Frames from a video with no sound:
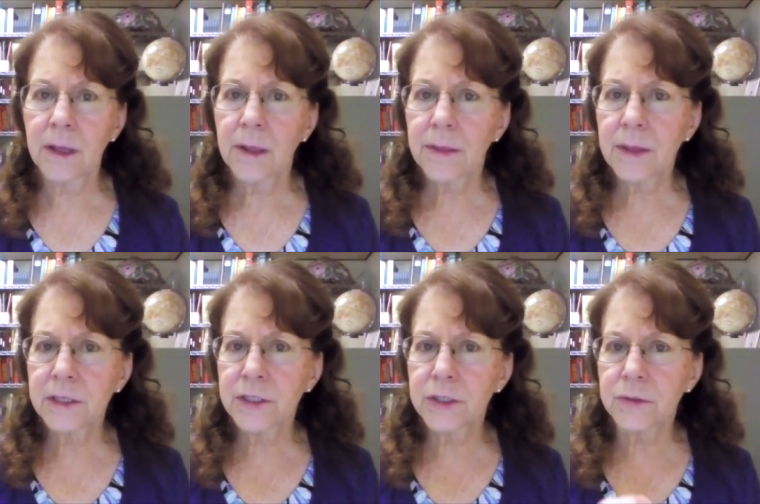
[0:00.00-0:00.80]
the
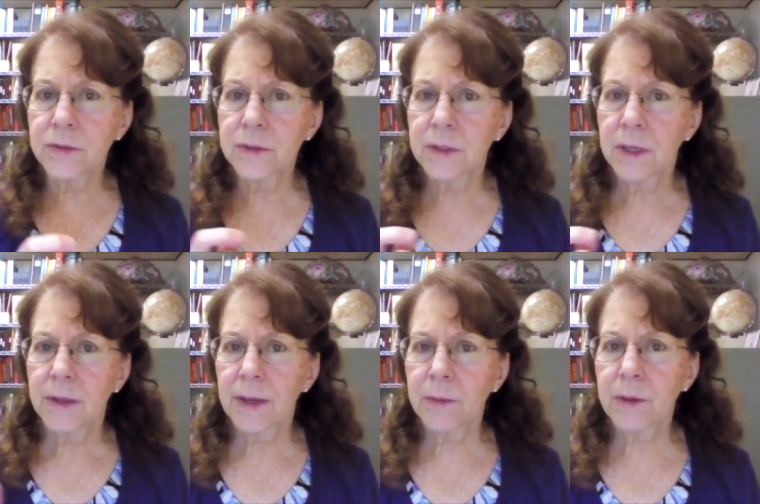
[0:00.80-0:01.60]
issues
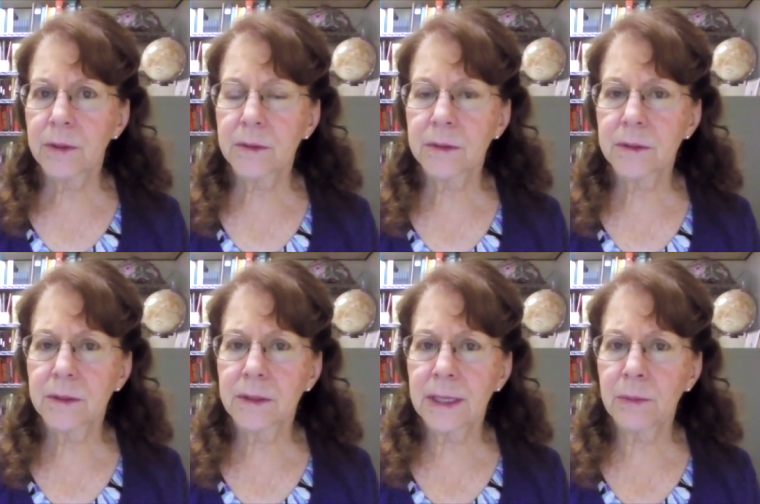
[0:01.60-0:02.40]
they were
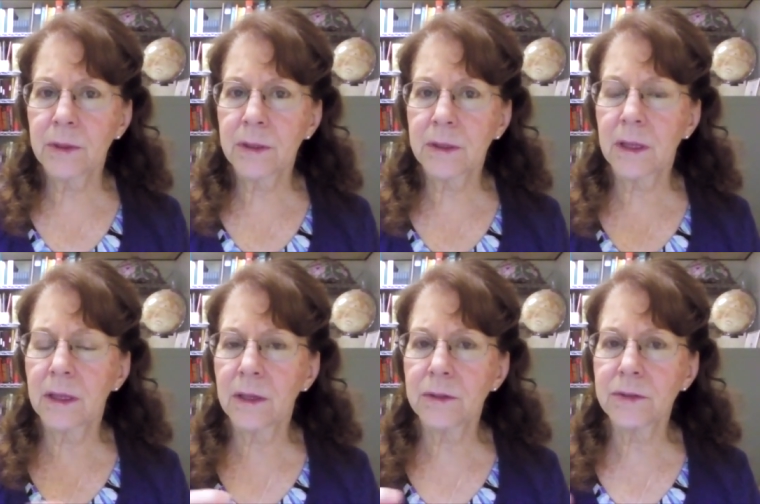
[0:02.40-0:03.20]
they were
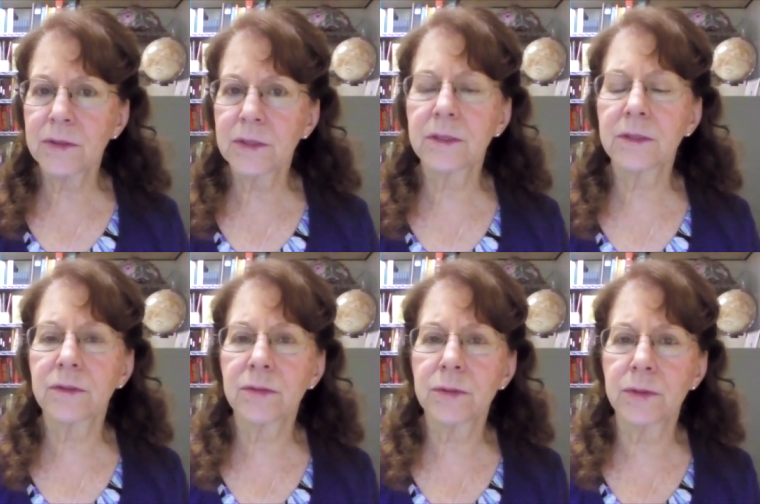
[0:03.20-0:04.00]
close to the
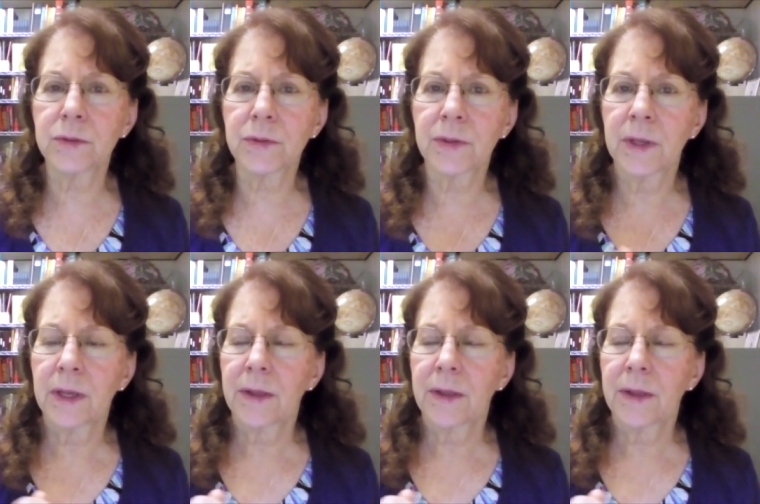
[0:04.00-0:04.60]
truth